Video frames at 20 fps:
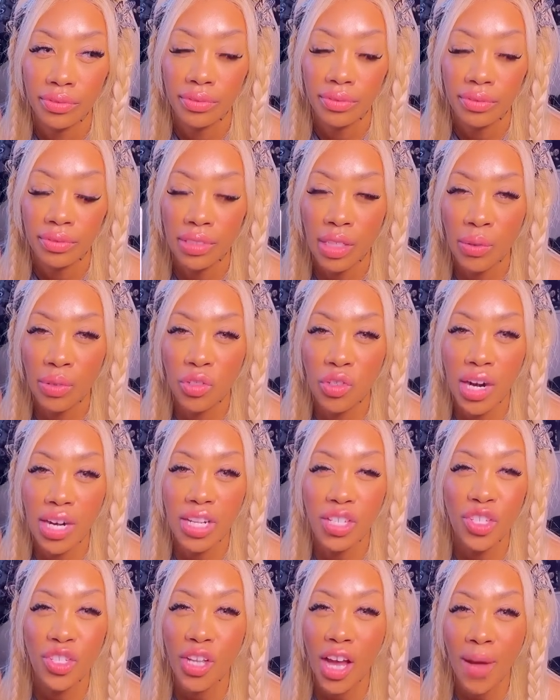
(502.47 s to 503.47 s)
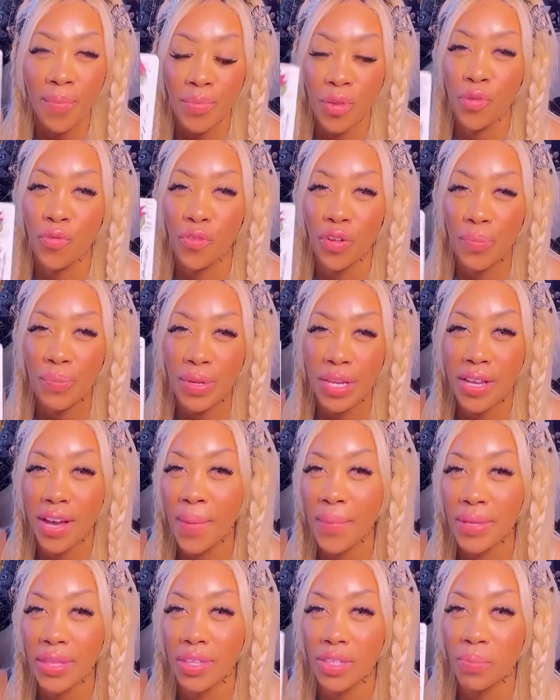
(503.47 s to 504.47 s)
They were trying to stop you from
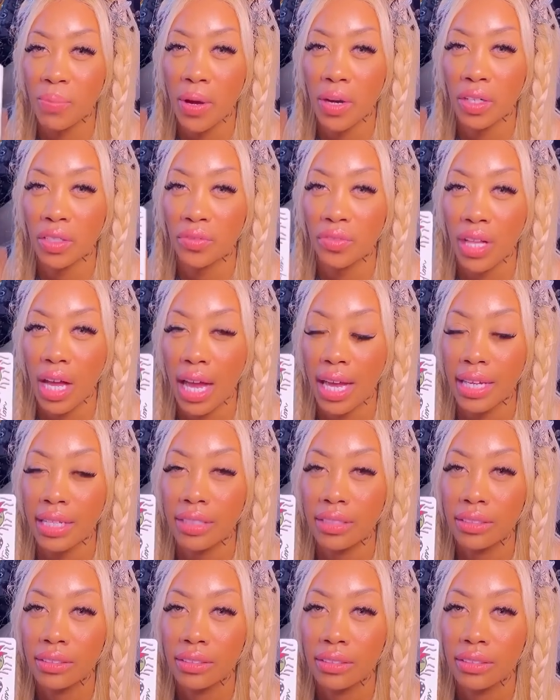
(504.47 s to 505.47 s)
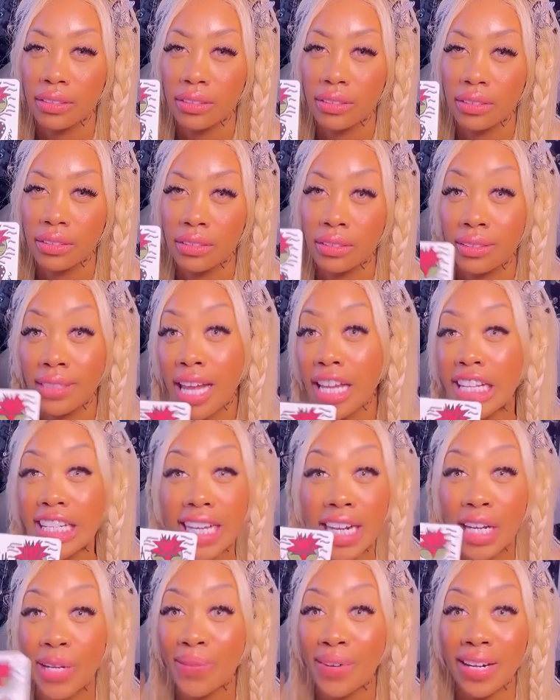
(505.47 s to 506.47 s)
becoming this butterfly. Now you're
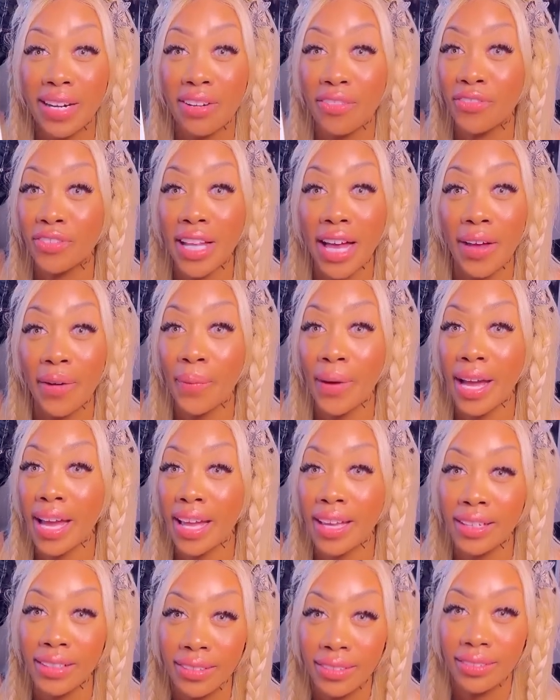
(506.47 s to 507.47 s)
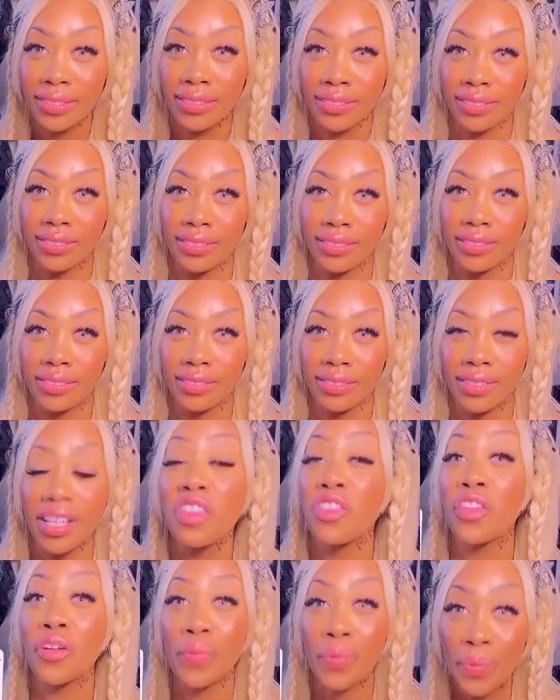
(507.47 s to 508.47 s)
getting ready to fly away.
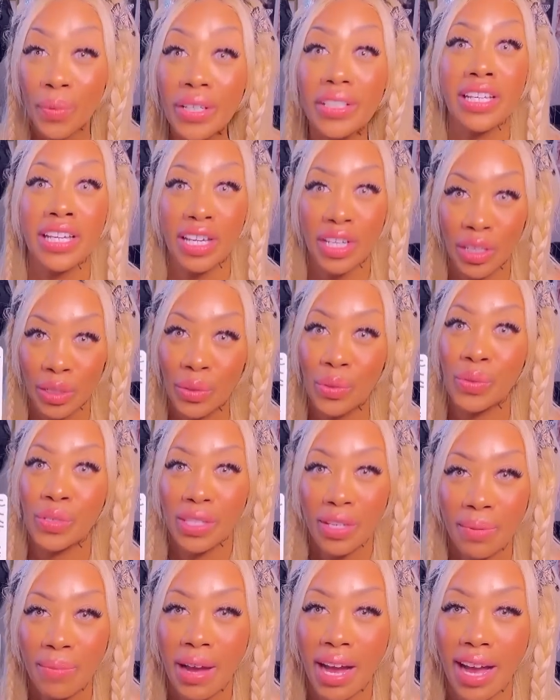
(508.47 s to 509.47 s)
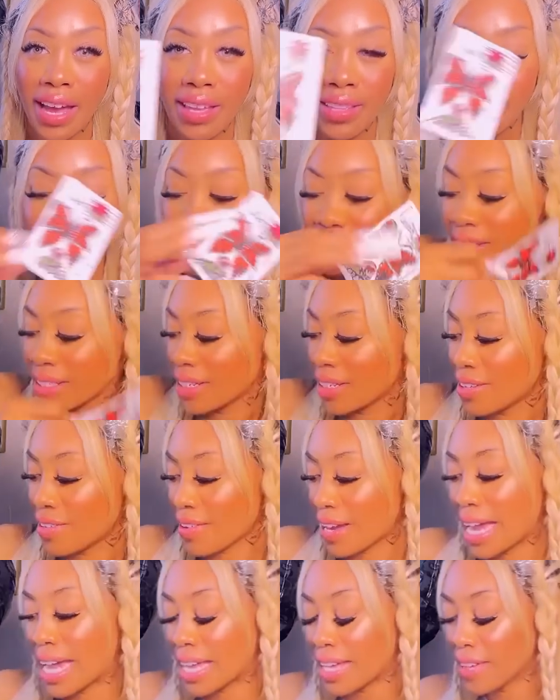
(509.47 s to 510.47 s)
And they're really going to lose their mind.
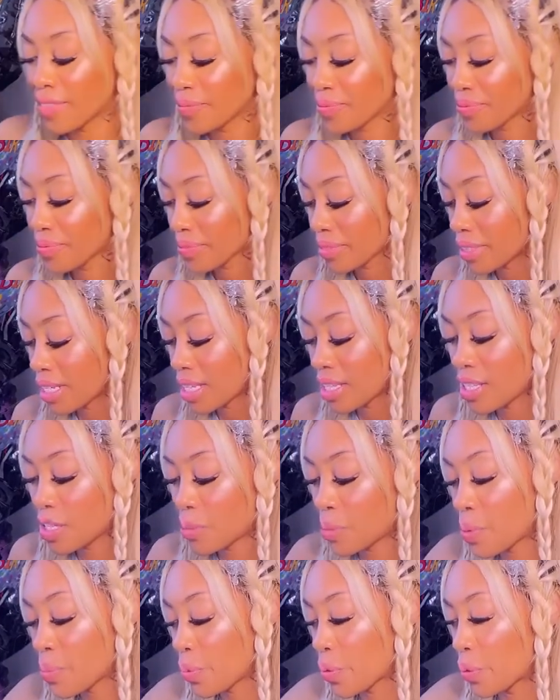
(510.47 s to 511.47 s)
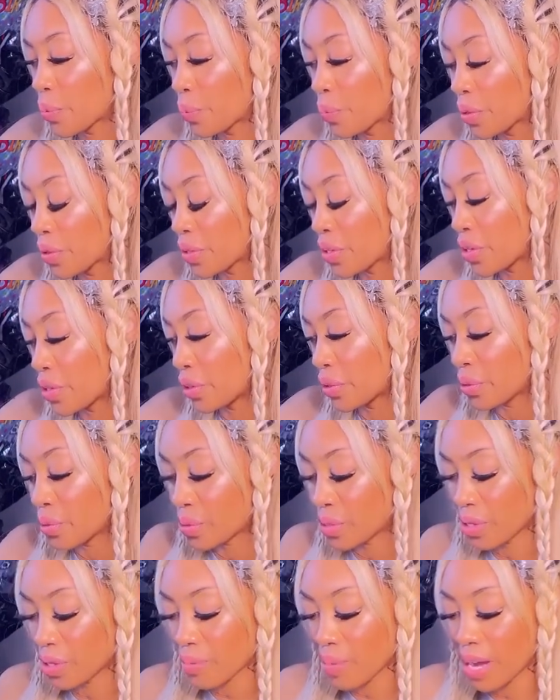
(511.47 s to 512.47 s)
Okay? Then these people are really going to
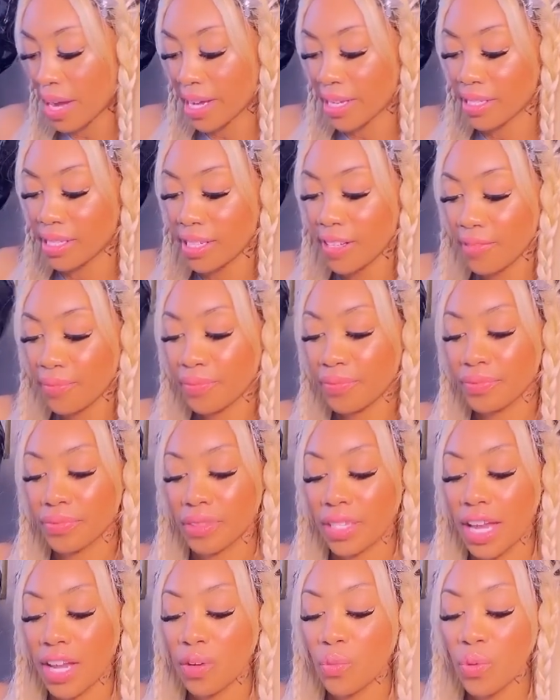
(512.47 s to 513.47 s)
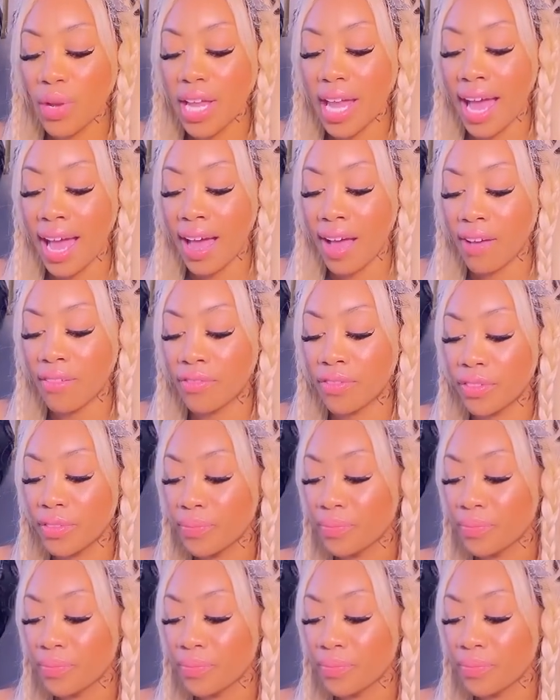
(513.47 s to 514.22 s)
lose their mind. Then we have